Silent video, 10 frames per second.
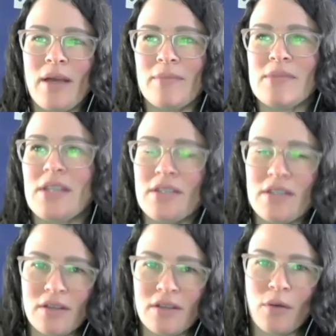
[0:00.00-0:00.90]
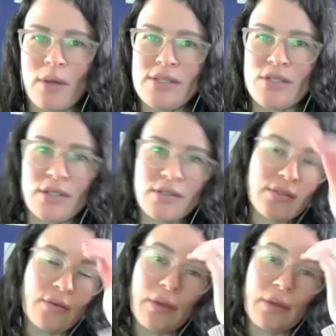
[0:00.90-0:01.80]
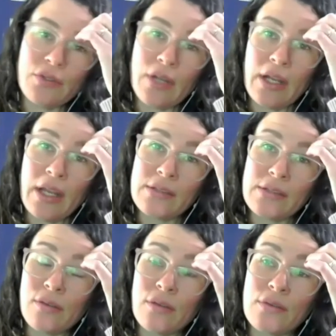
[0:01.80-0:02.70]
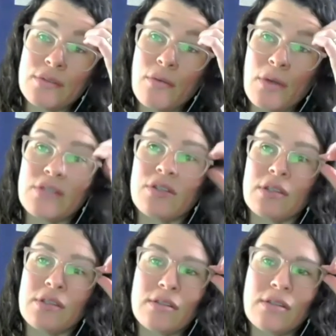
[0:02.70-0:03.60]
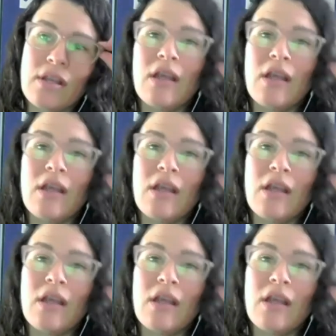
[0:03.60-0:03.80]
sent in their questions, so I will try to answer those questions